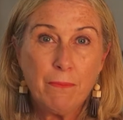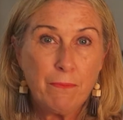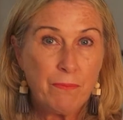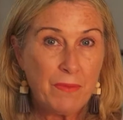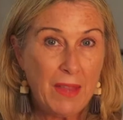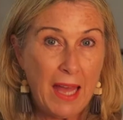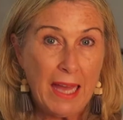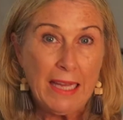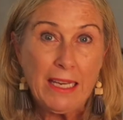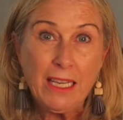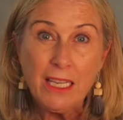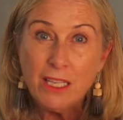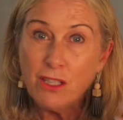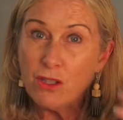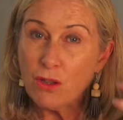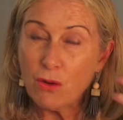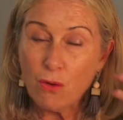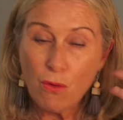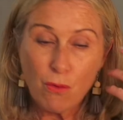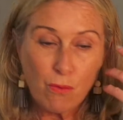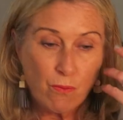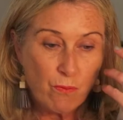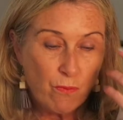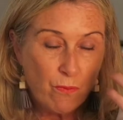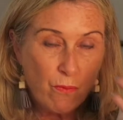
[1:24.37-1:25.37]
That is,
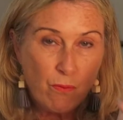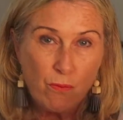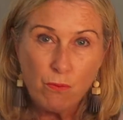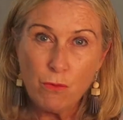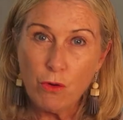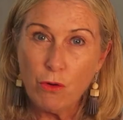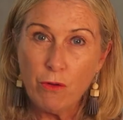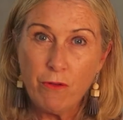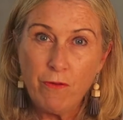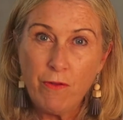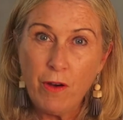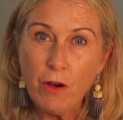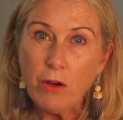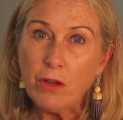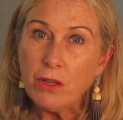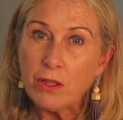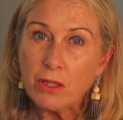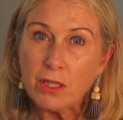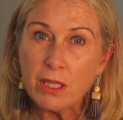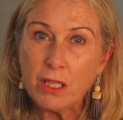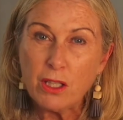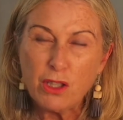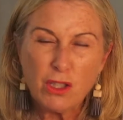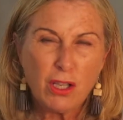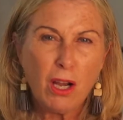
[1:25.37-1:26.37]
you're
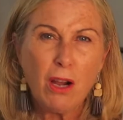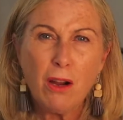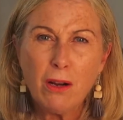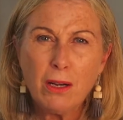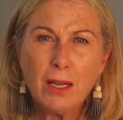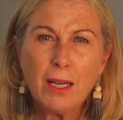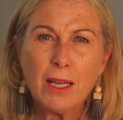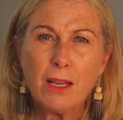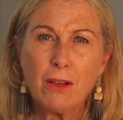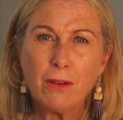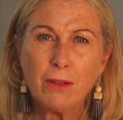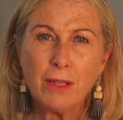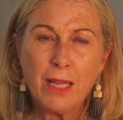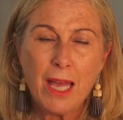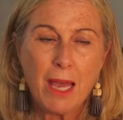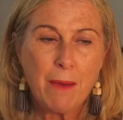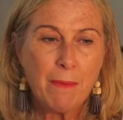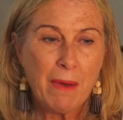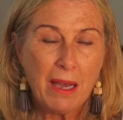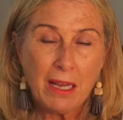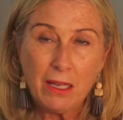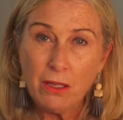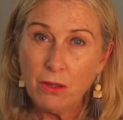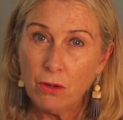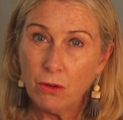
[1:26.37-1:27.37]
focusing totally on them
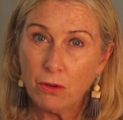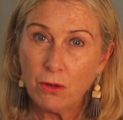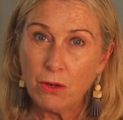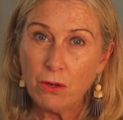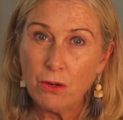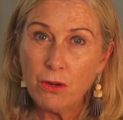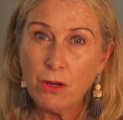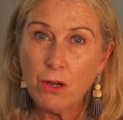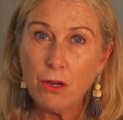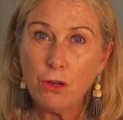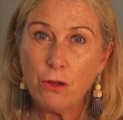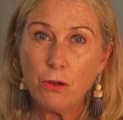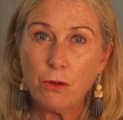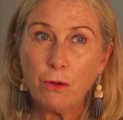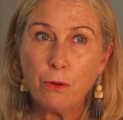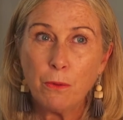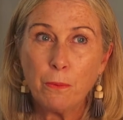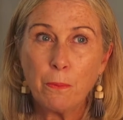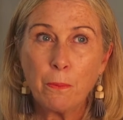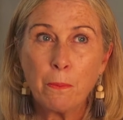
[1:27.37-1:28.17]
and not on you.